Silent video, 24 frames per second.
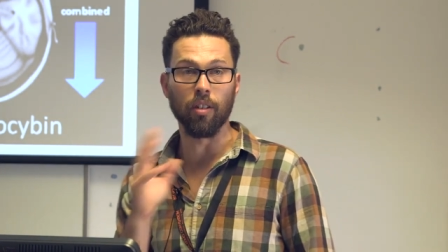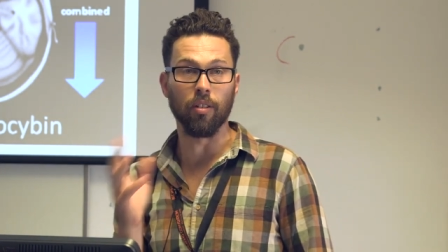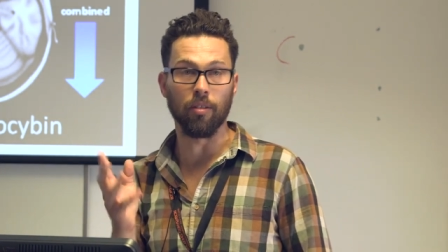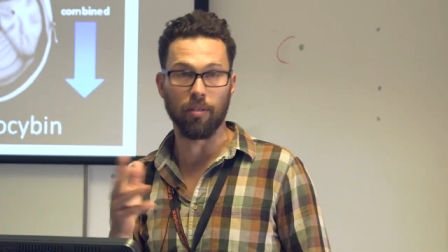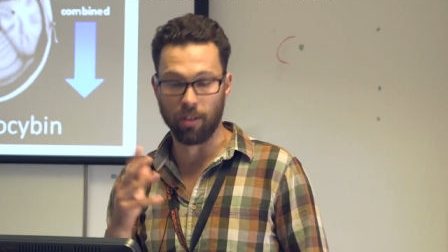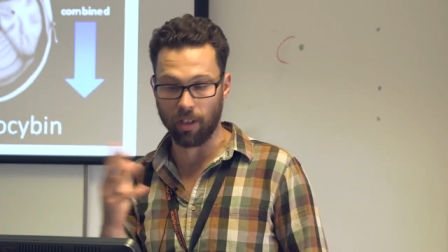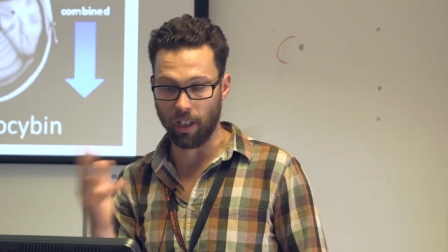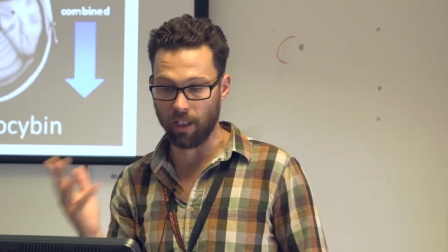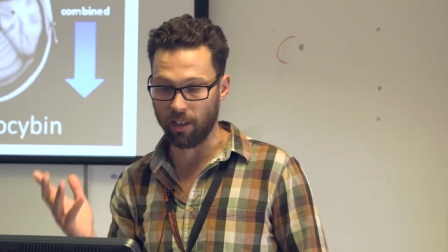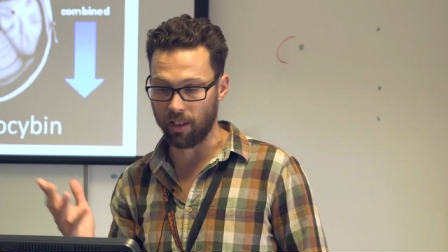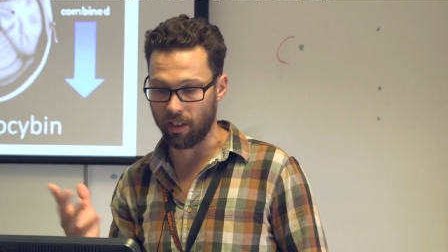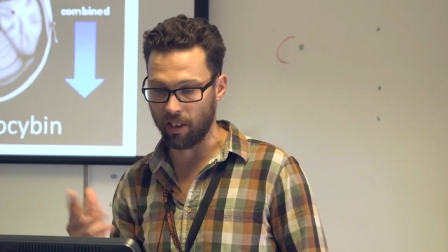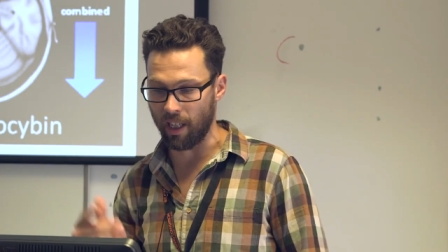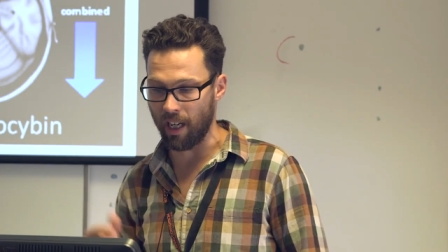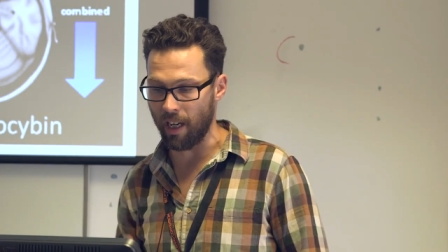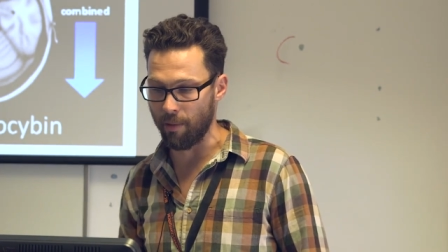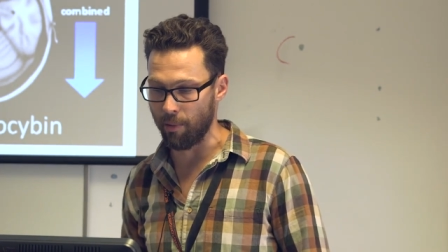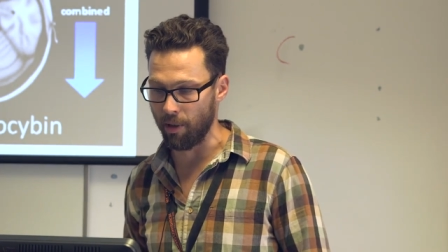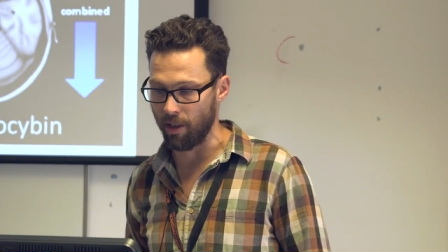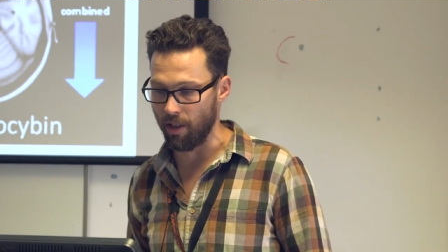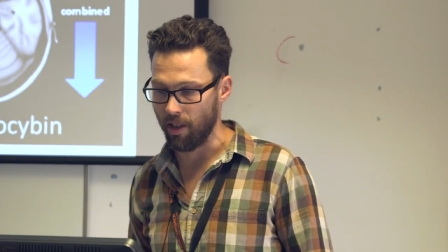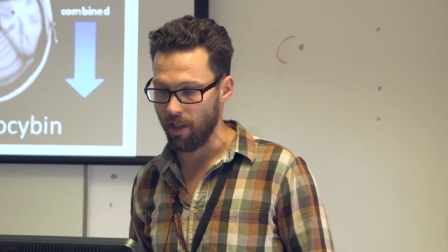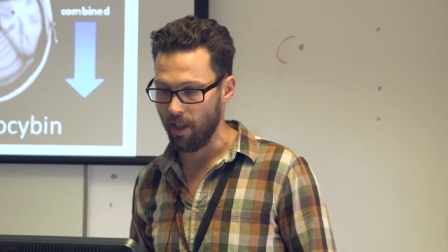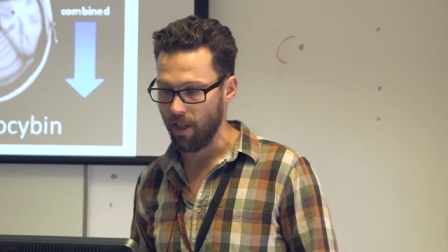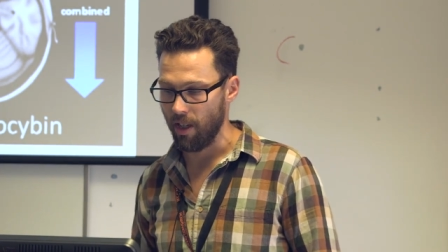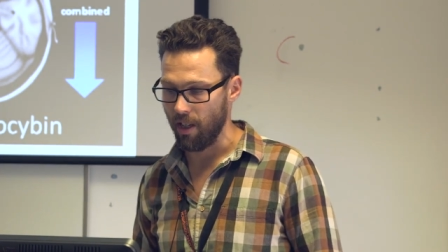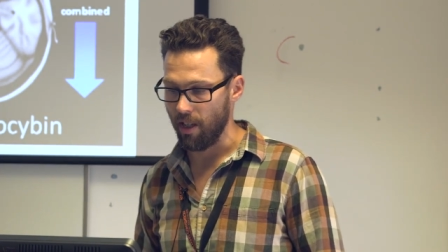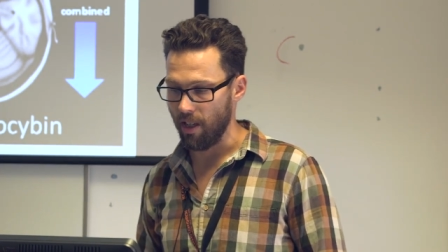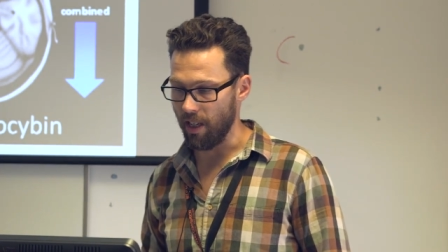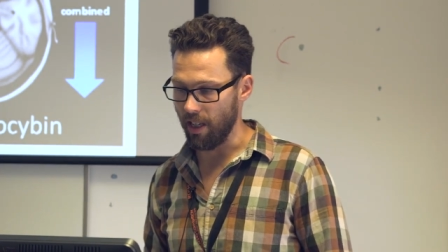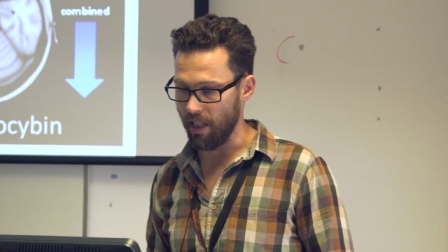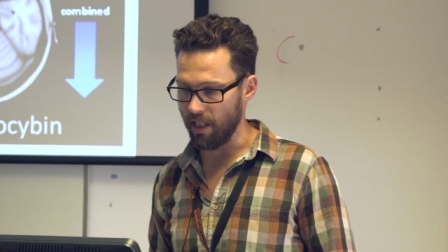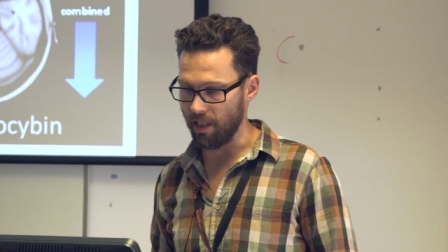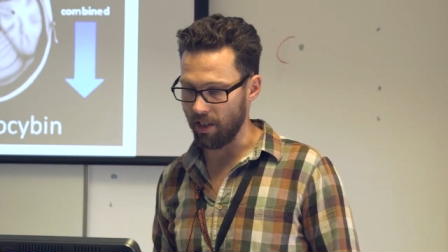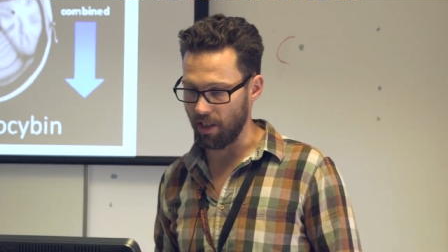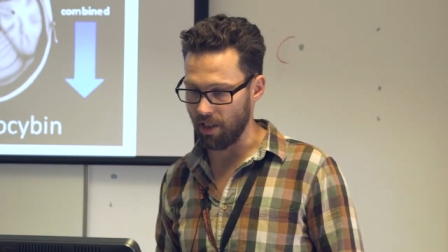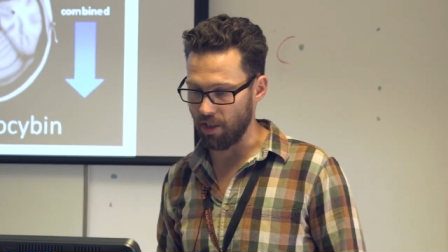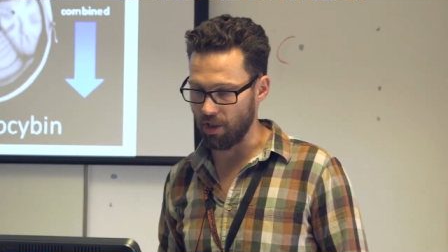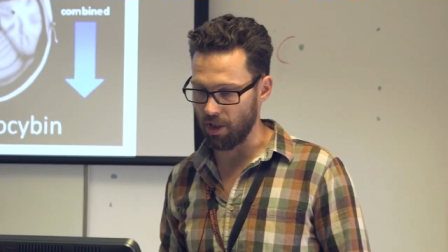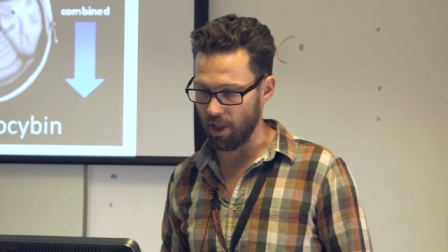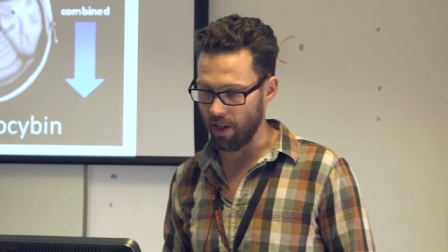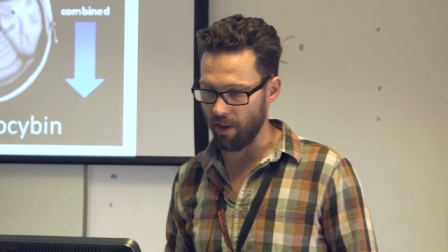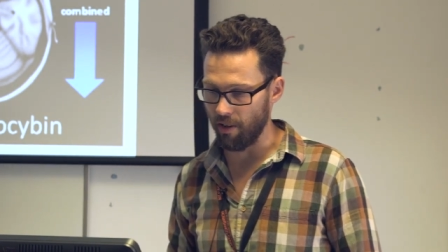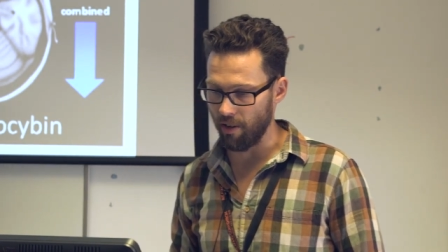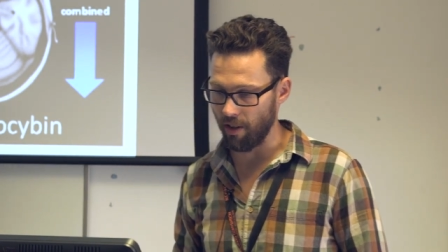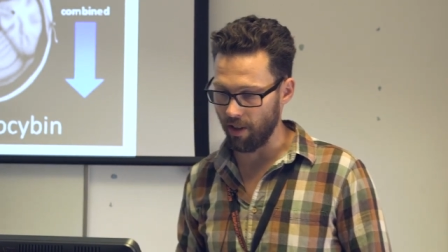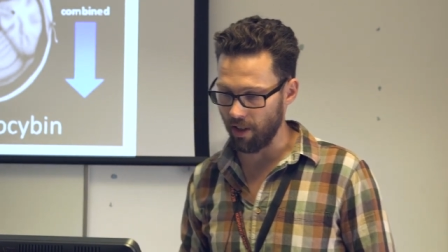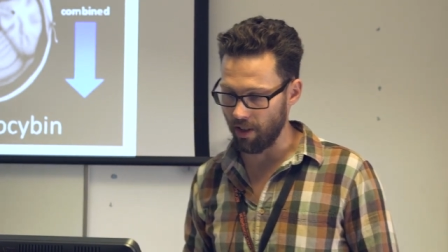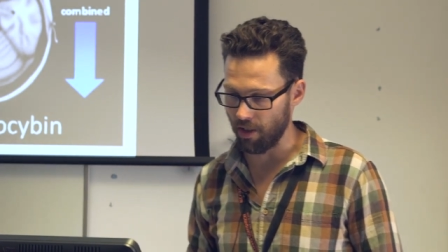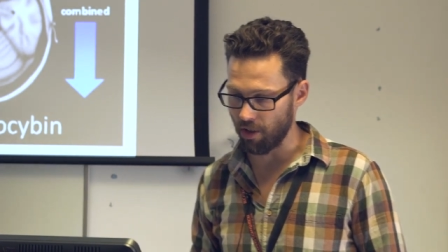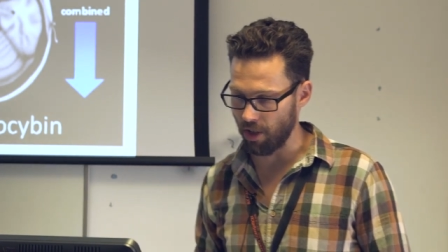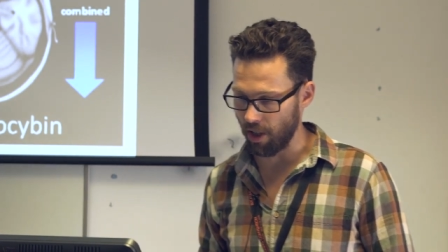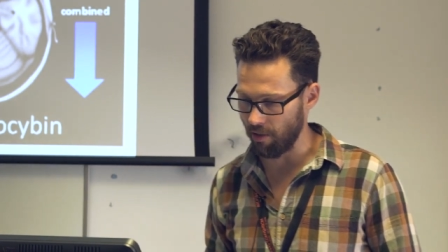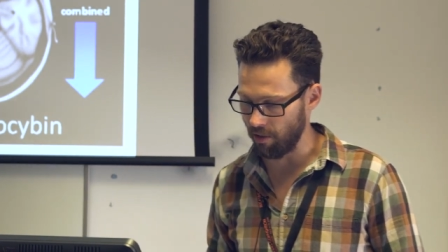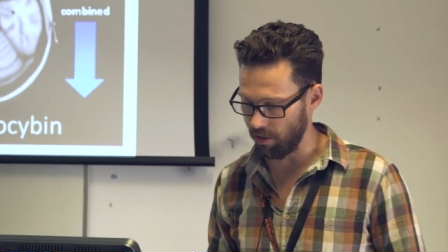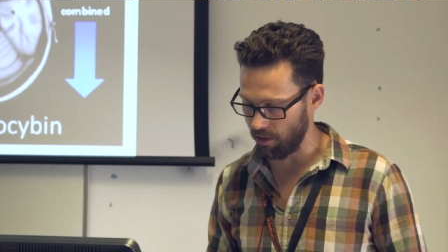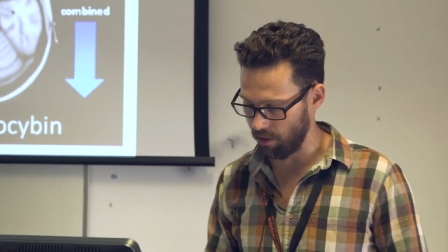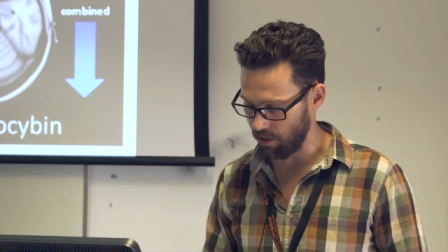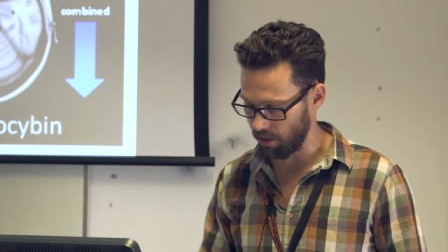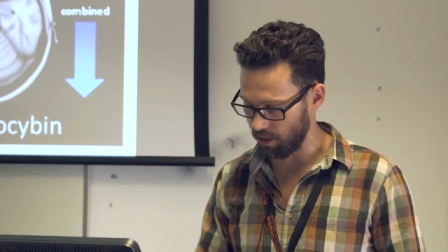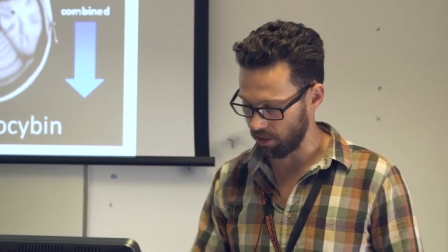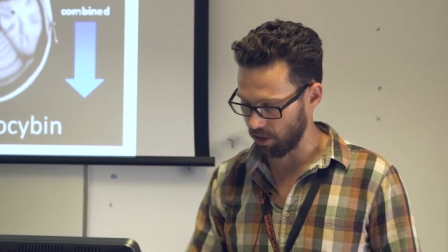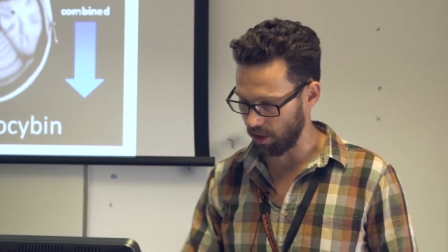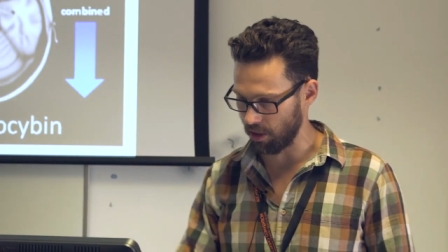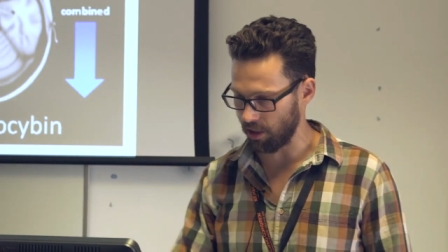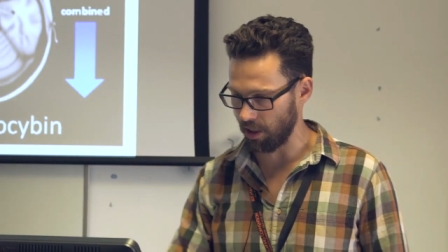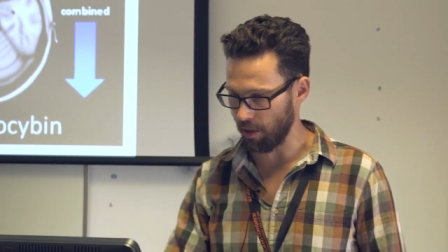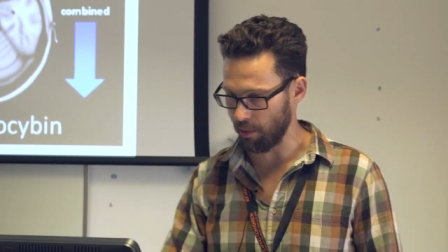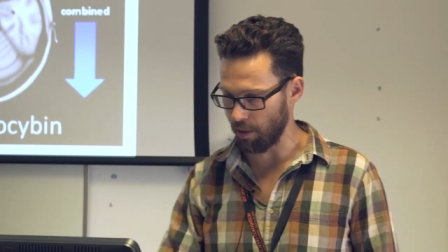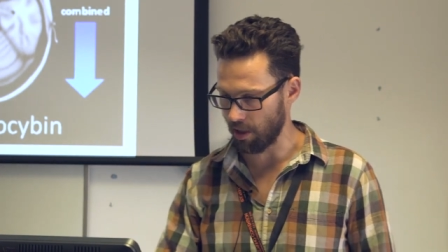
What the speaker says: Psilocybin is in general associated